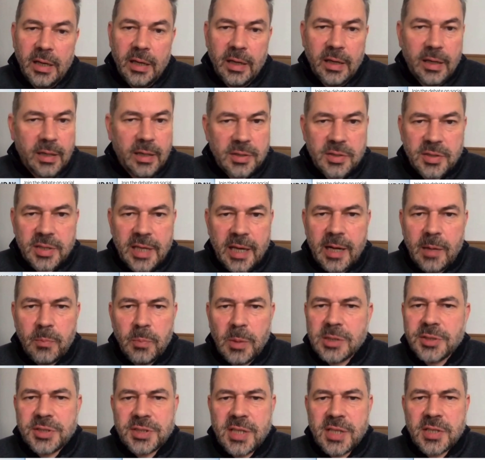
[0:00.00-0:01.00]
Uh,
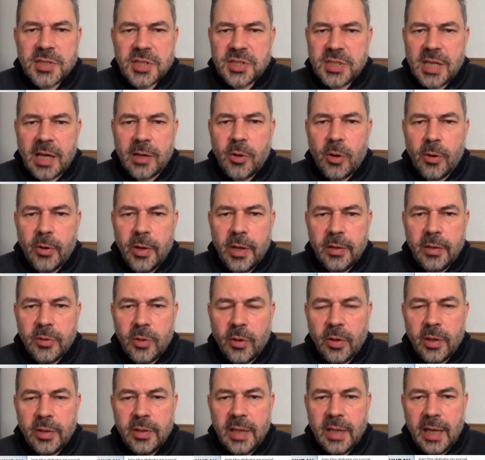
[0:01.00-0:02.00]
terrible things are going
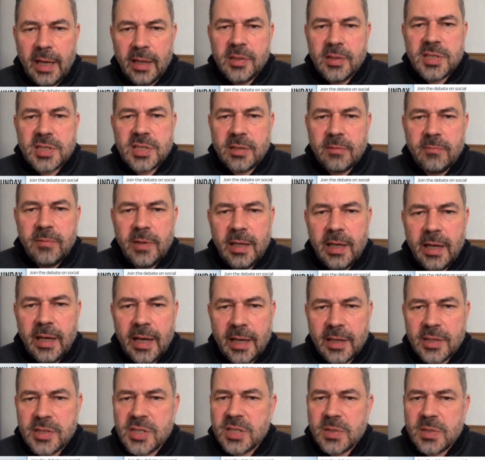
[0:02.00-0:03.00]
on, and
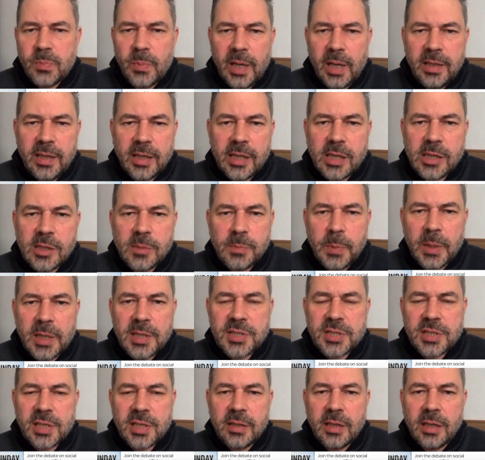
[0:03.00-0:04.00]
civilians, medical
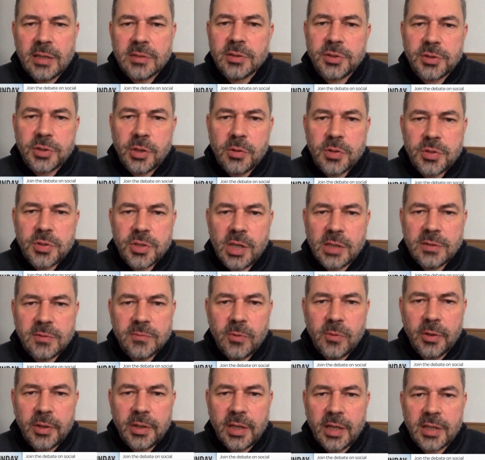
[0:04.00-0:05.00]
personnel, social
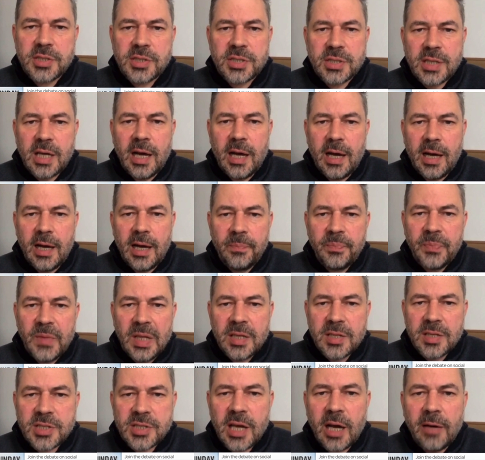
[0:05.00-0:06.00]
workers are
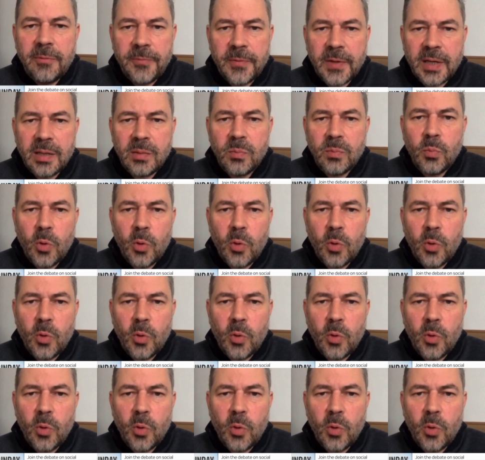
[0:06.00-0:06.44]
suffering